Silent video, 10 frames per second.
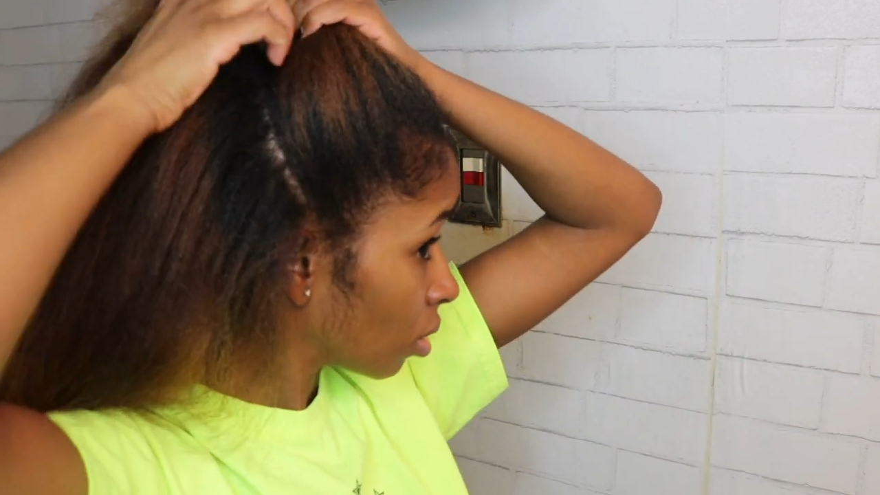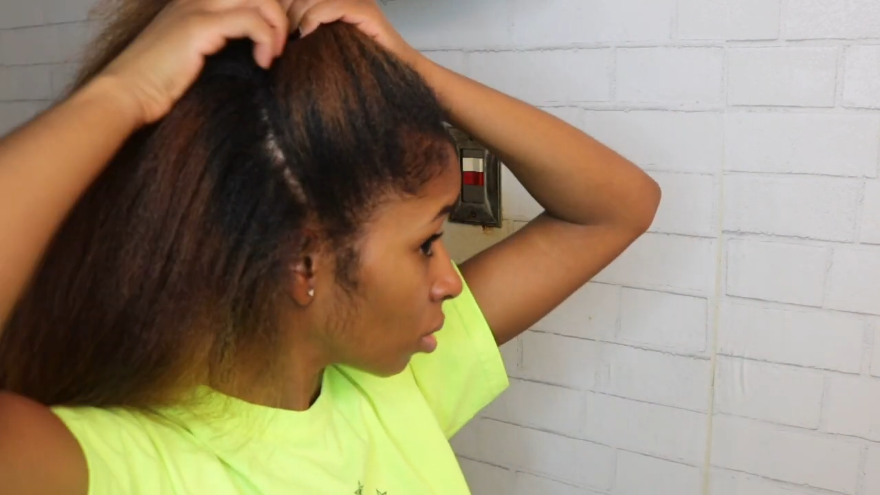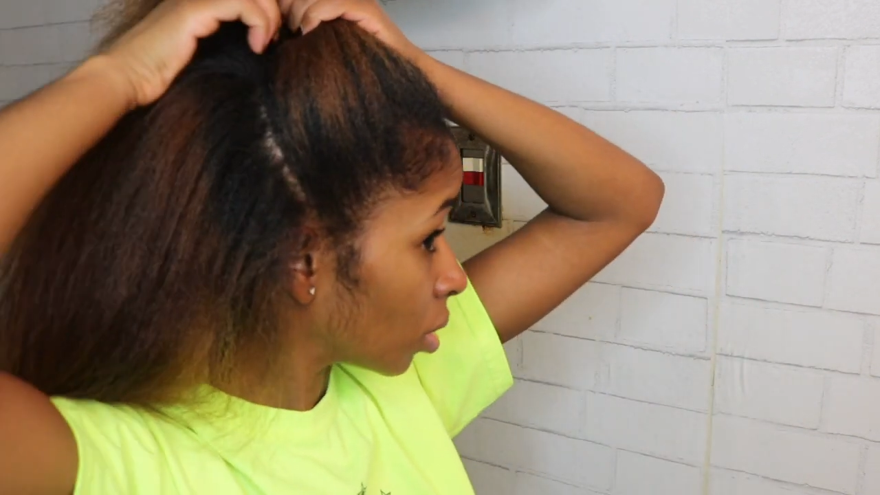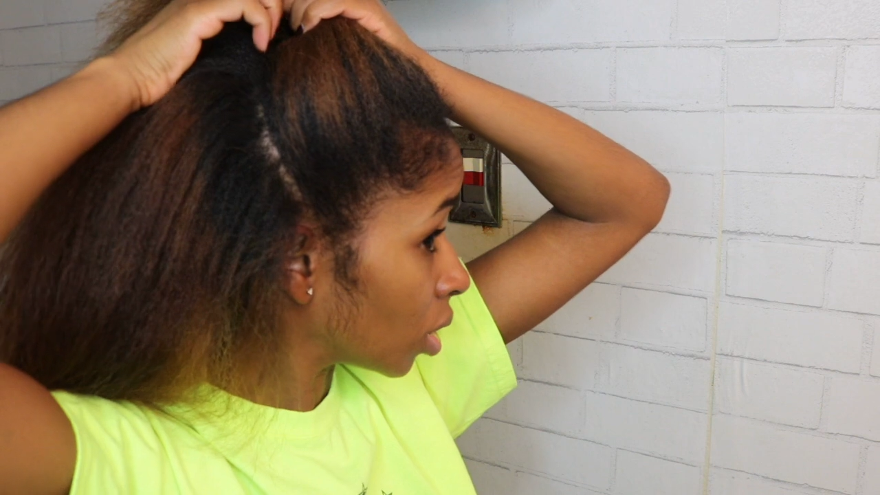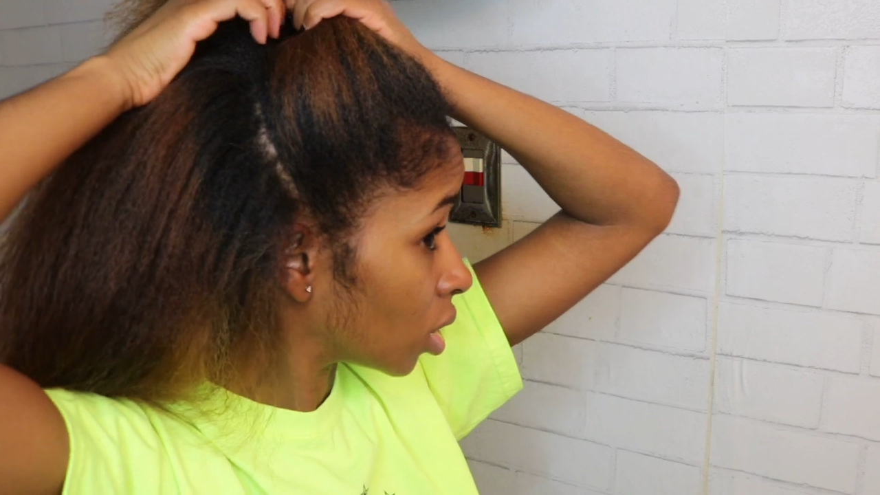
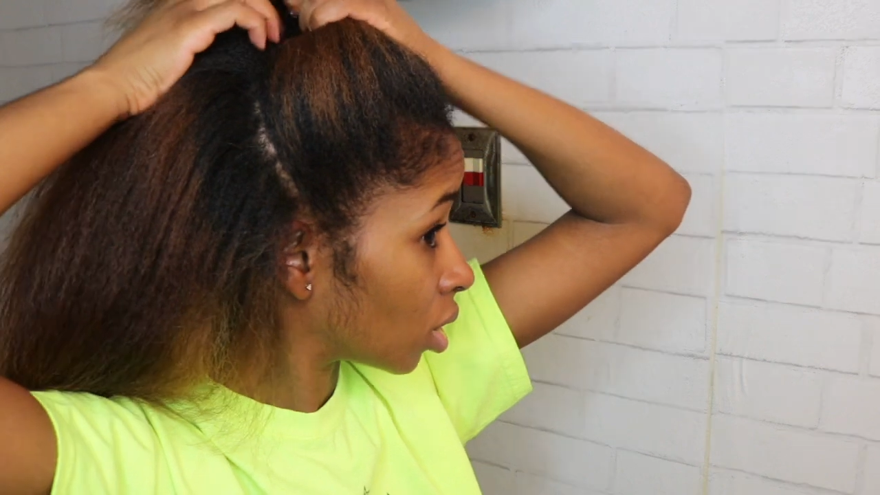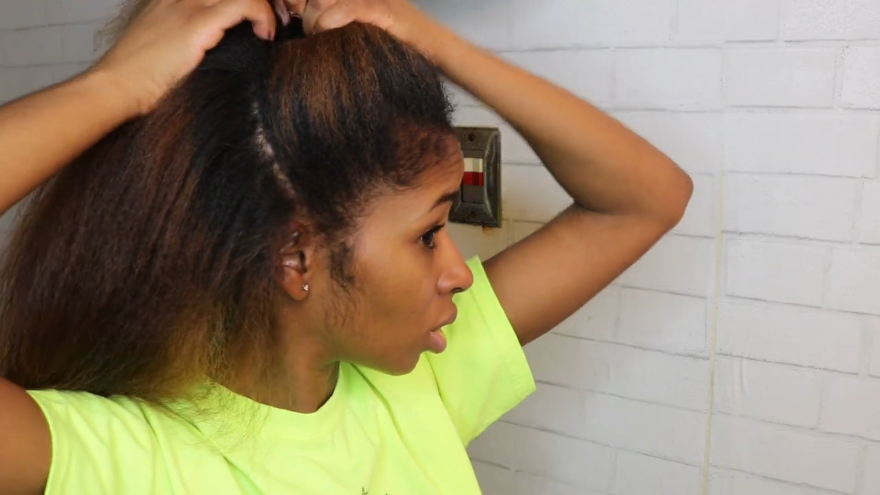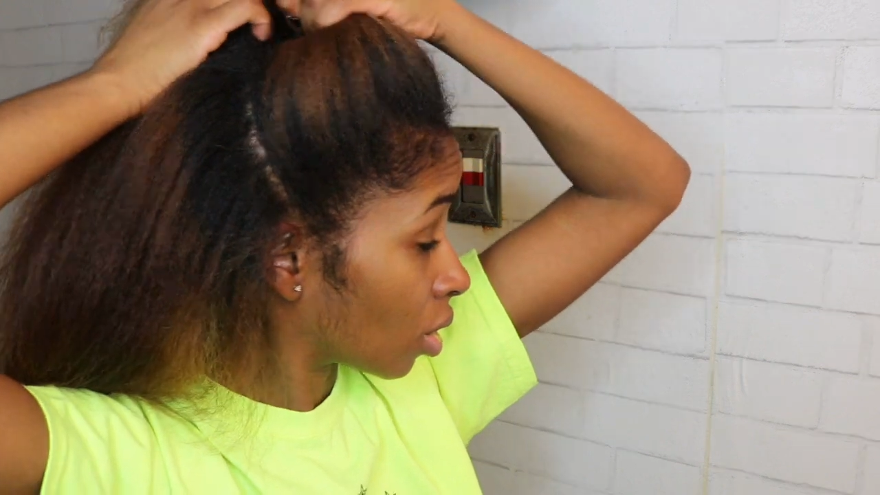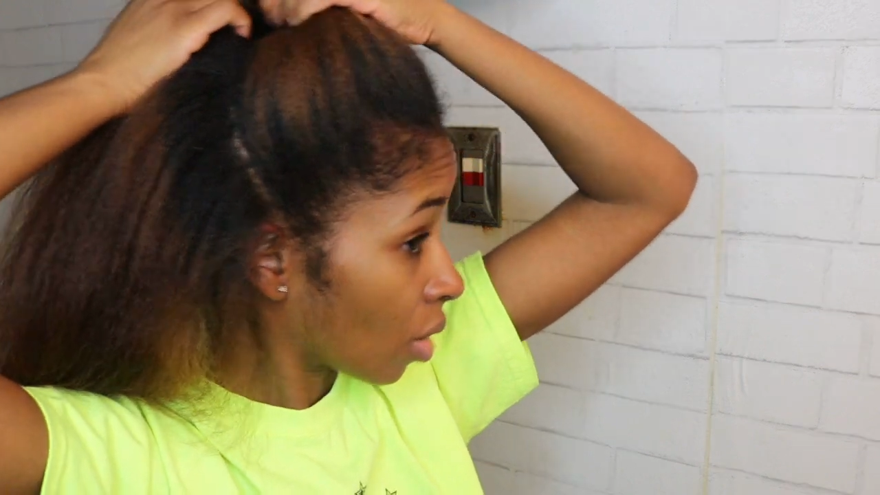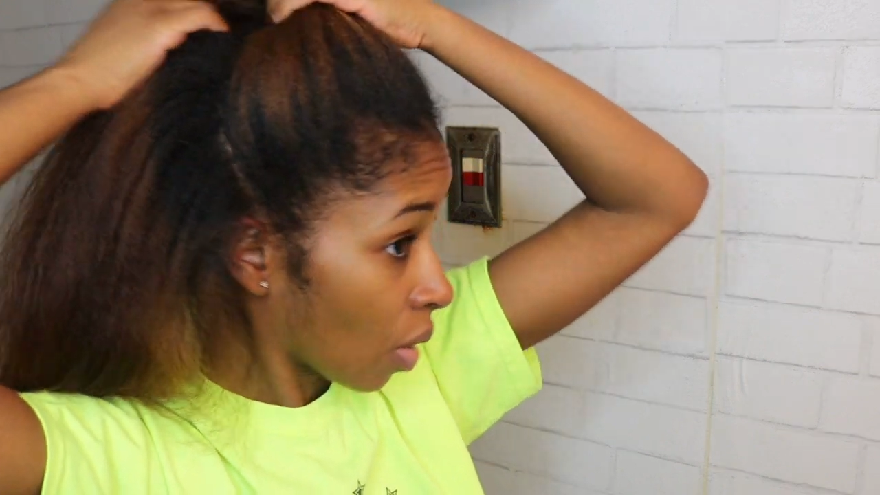Which
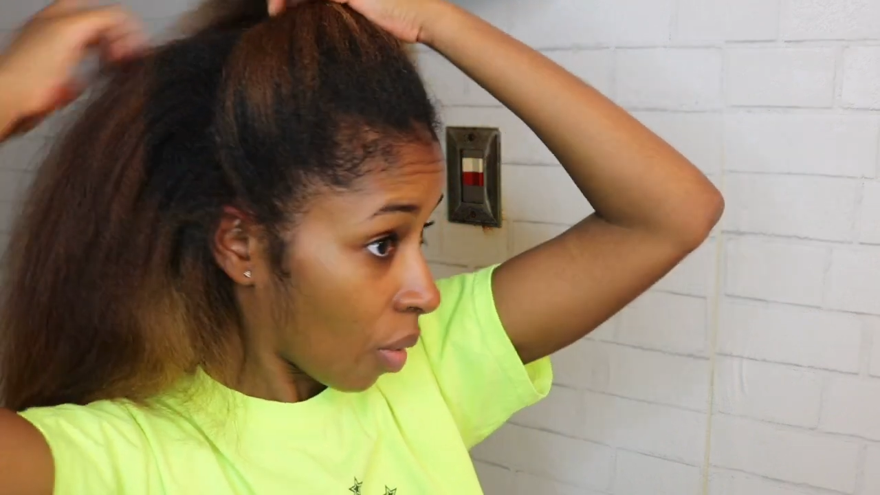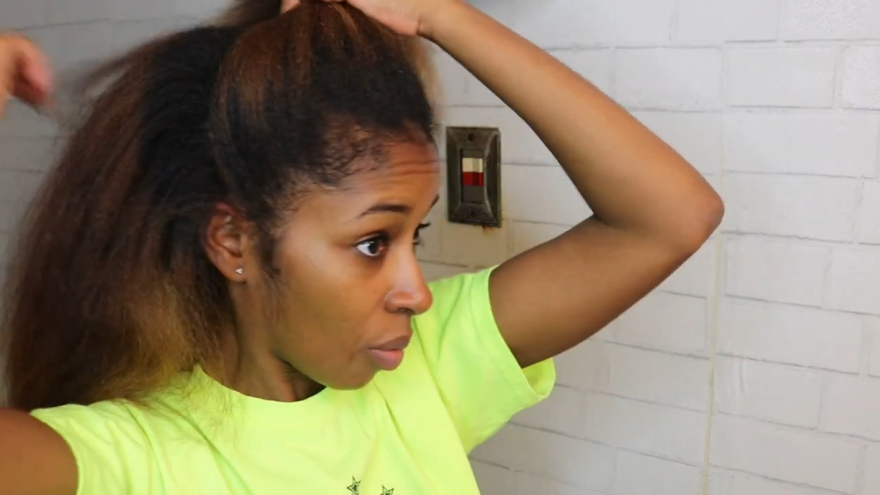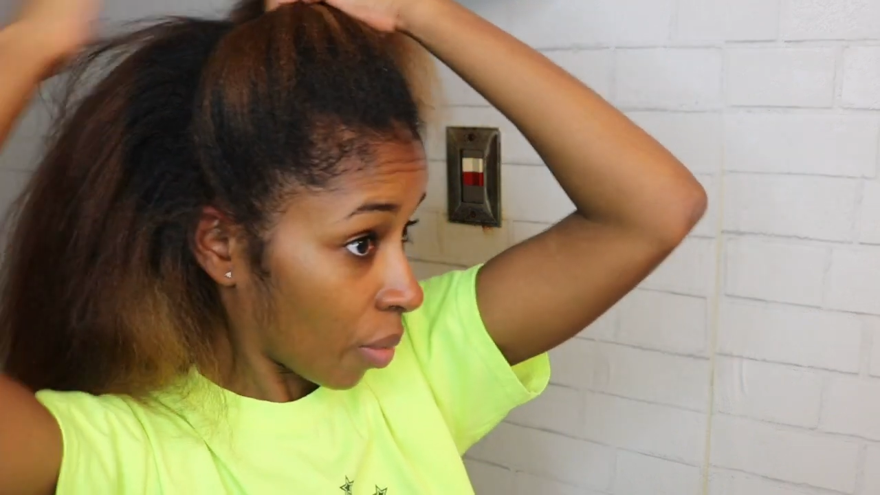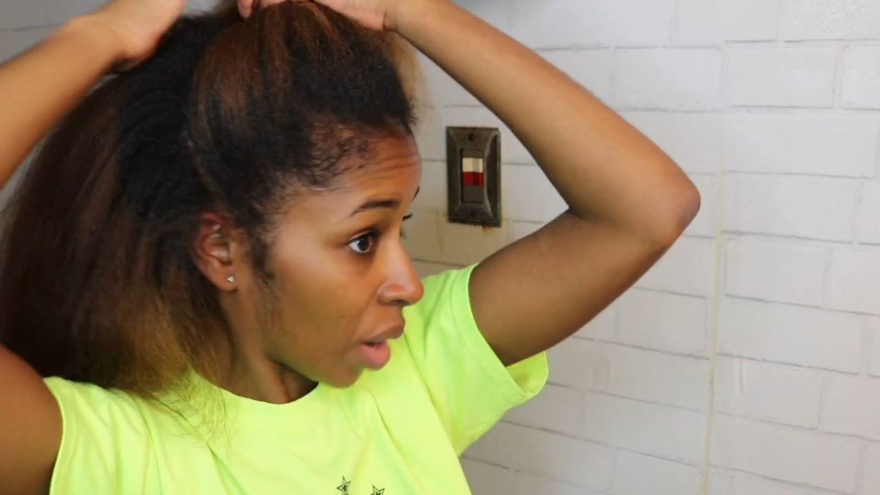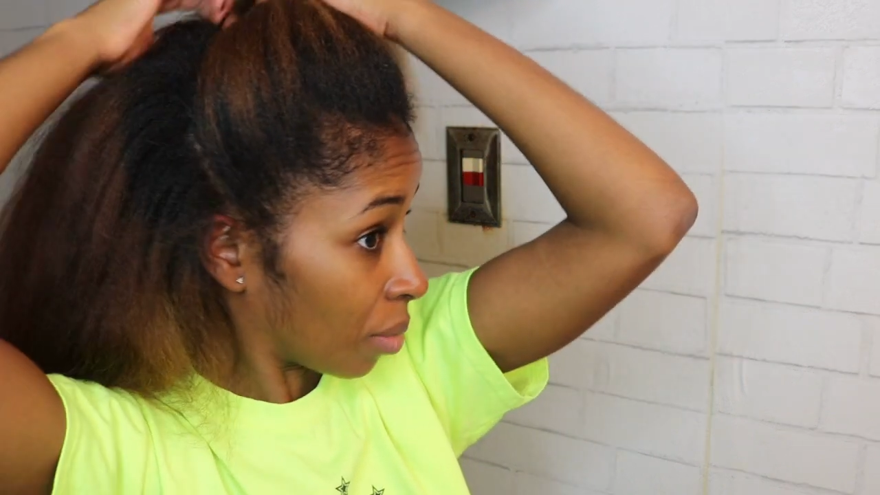
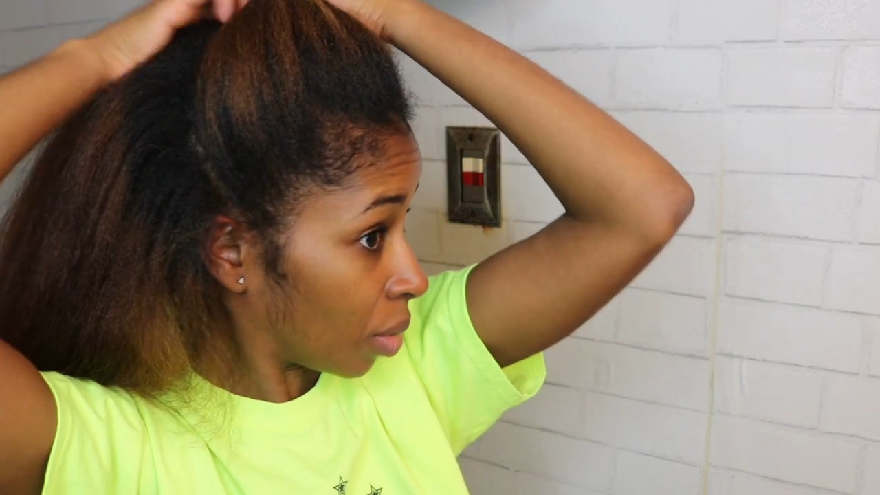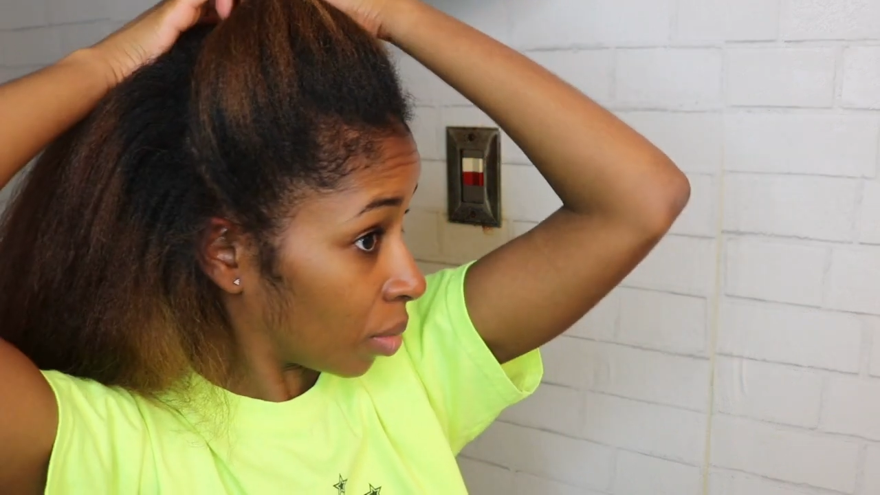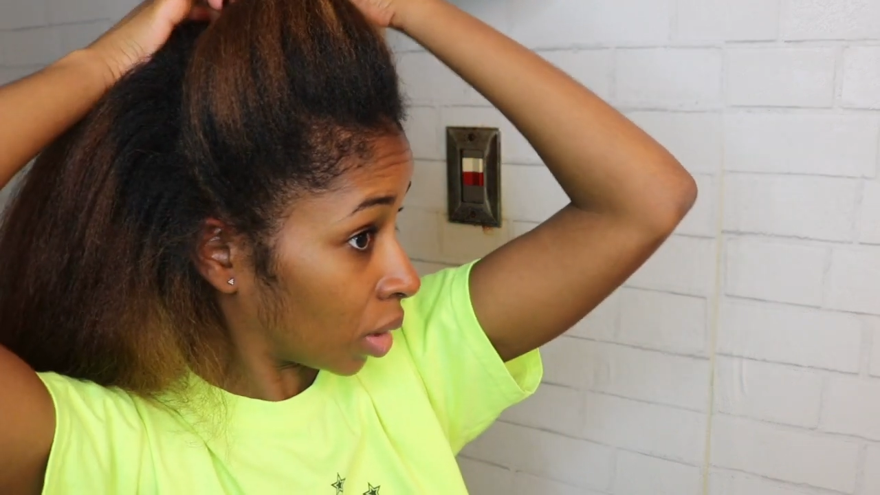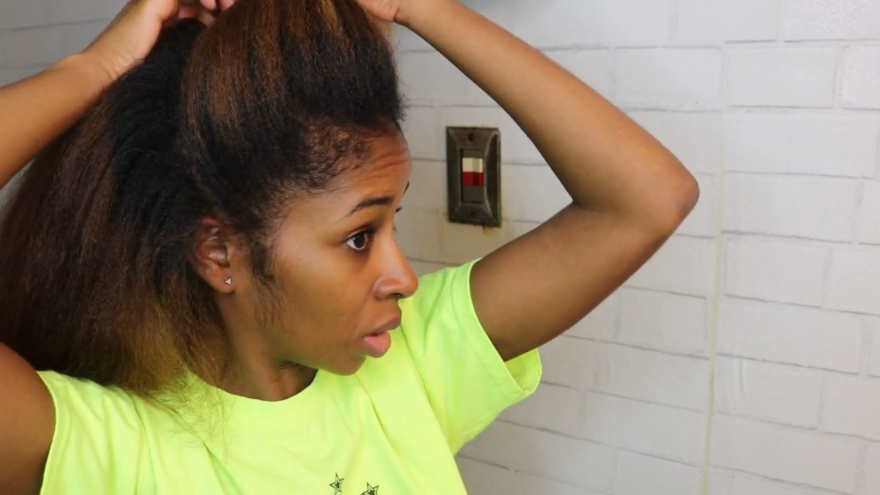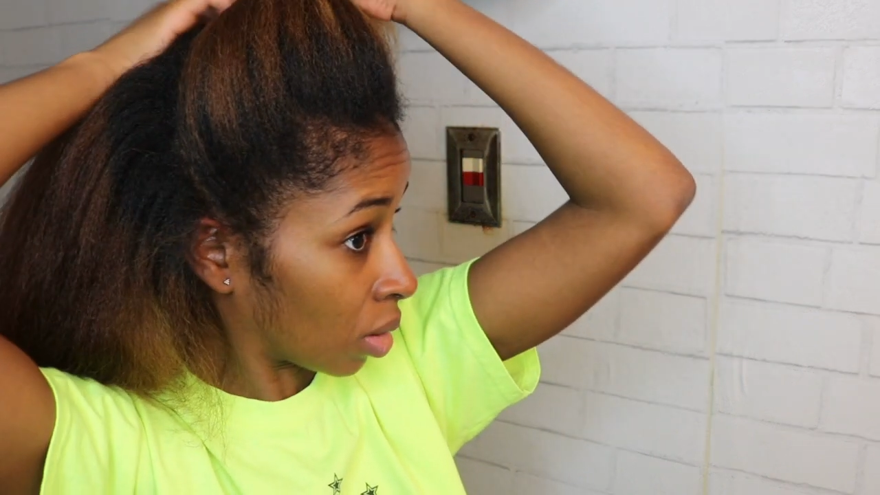might be
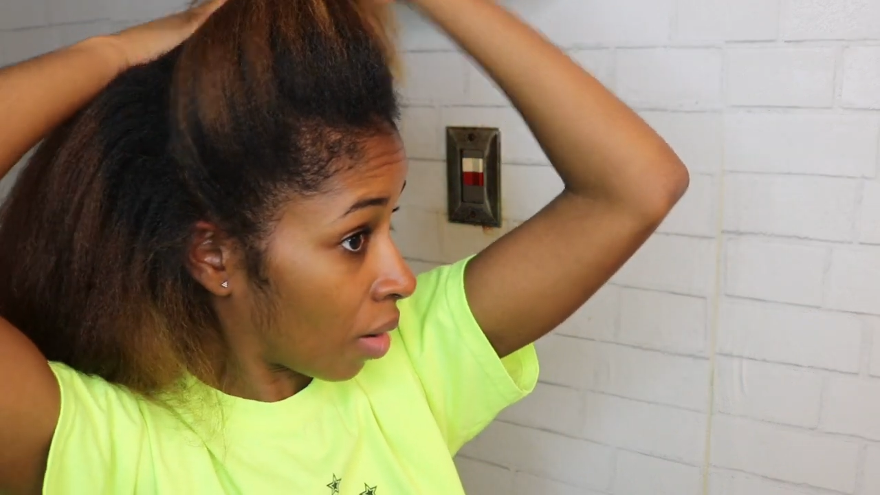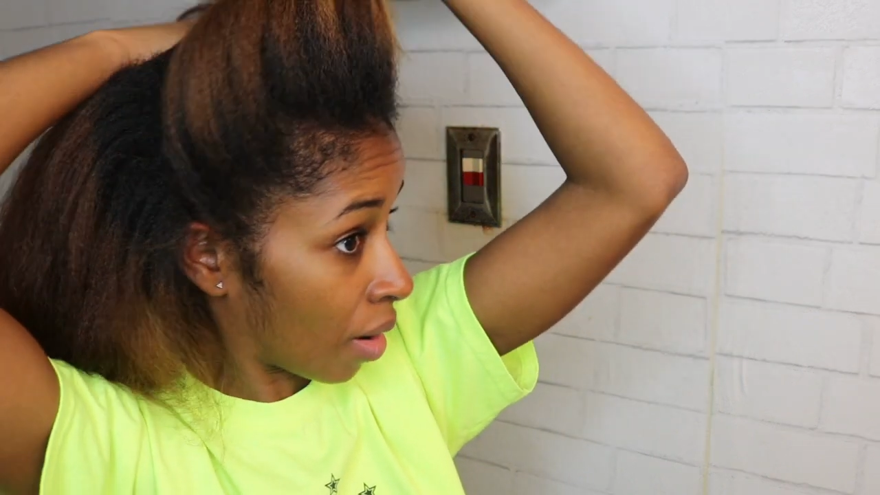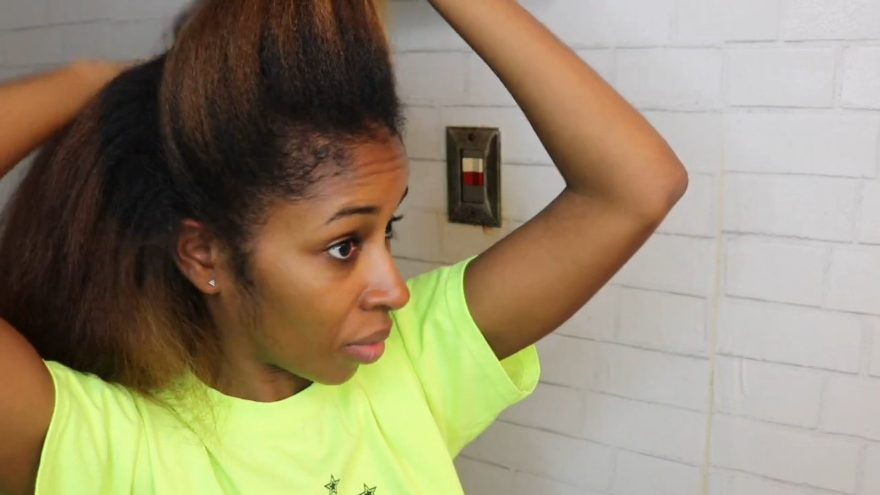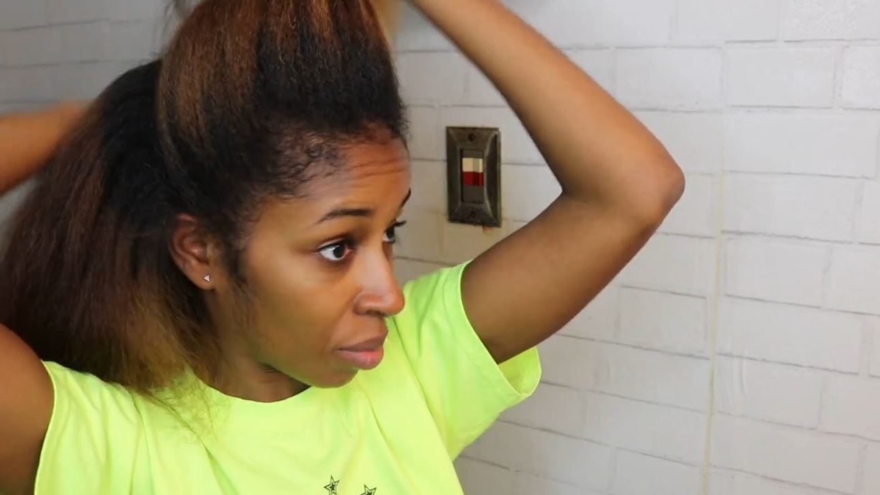what it's gonna have